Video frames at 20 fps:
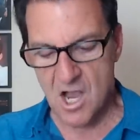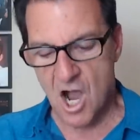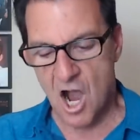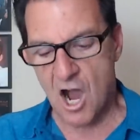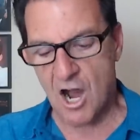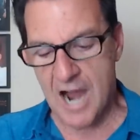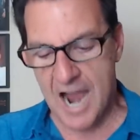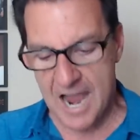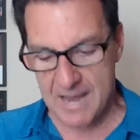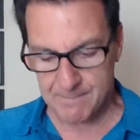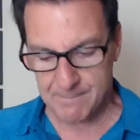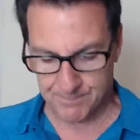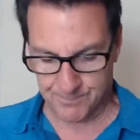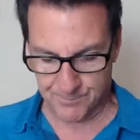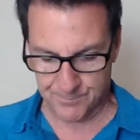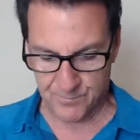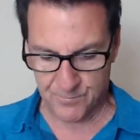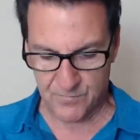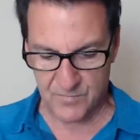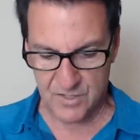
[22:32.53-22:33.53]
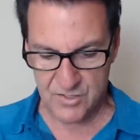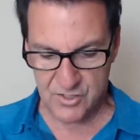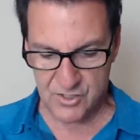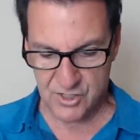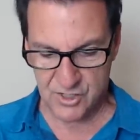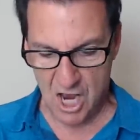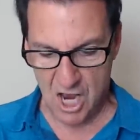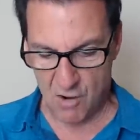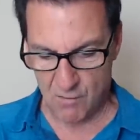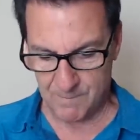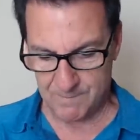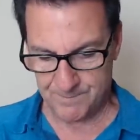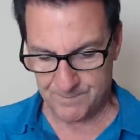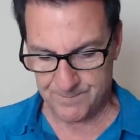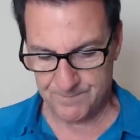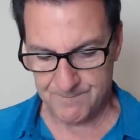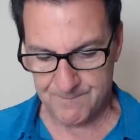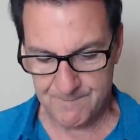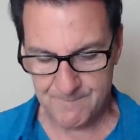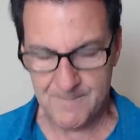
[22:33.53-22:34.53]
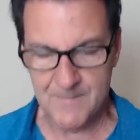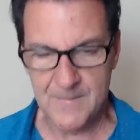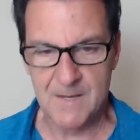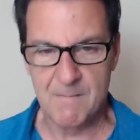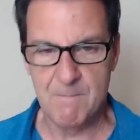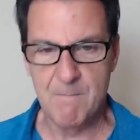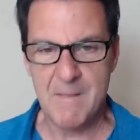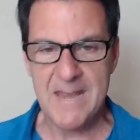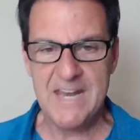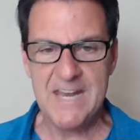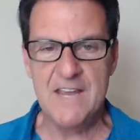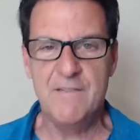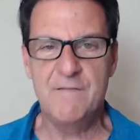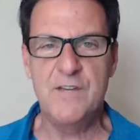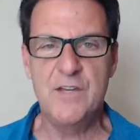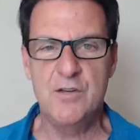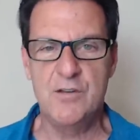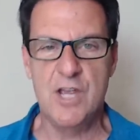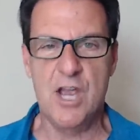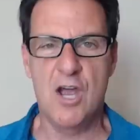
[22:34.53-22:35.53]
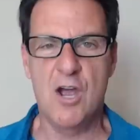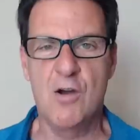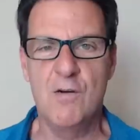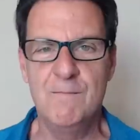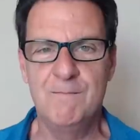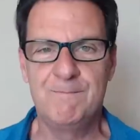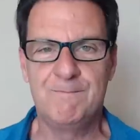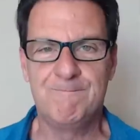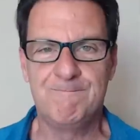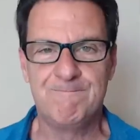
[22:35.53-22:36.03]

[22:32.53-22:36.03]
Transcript: All right. So many of you know